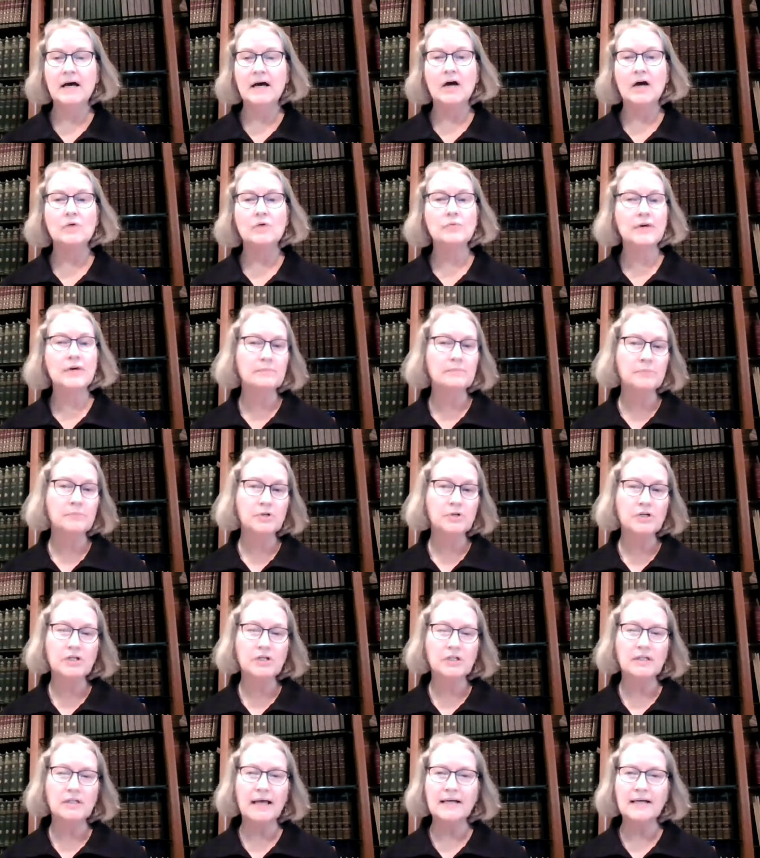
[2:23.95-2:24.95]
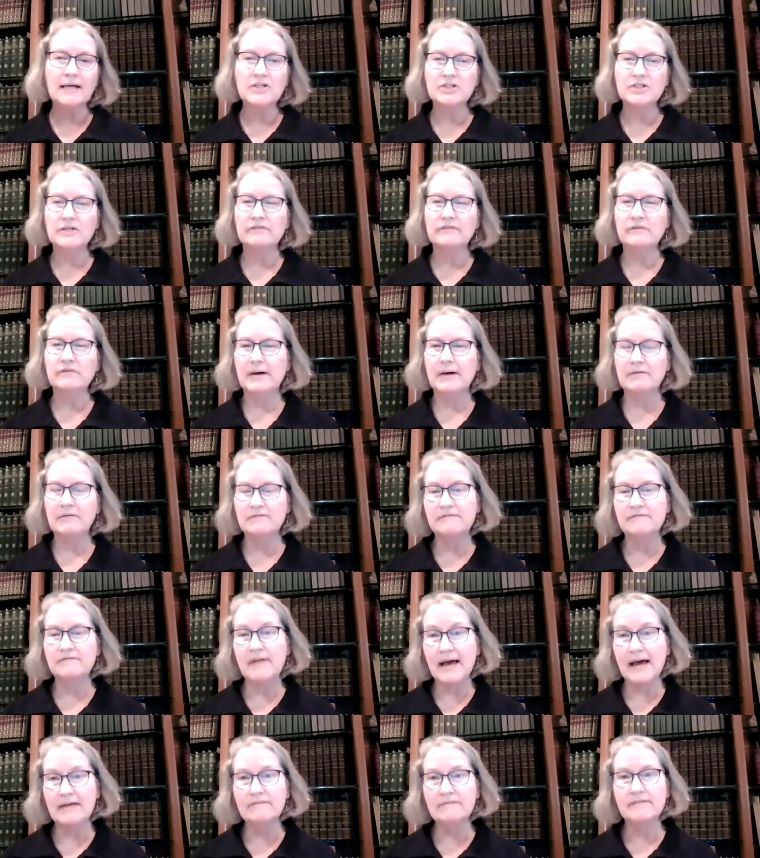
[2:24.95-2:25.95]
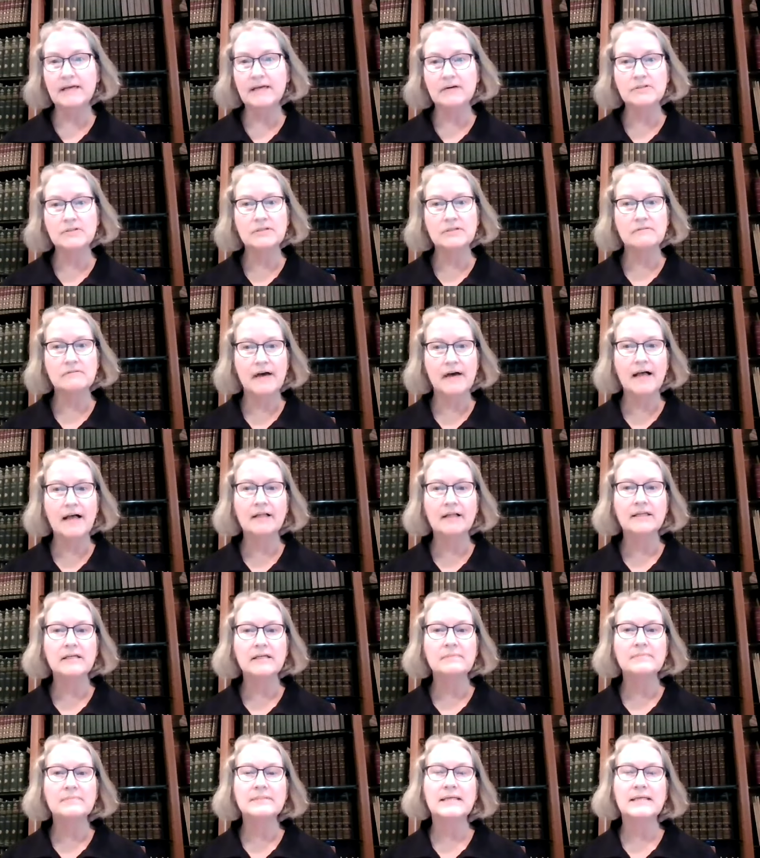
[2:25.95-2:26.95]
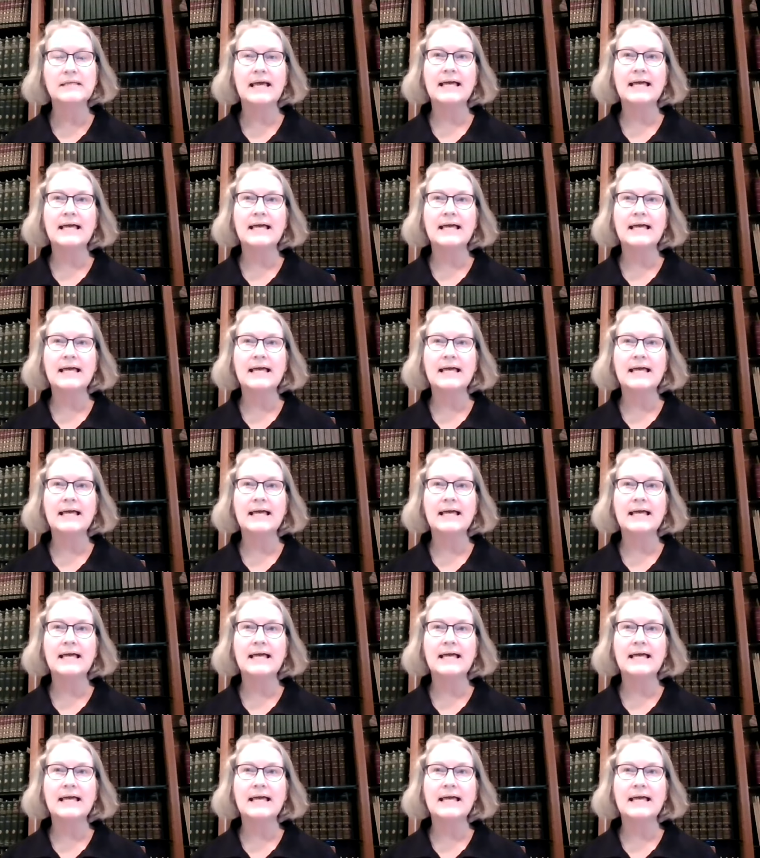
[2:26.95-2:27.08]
a rare book collection of about five thousand volumes,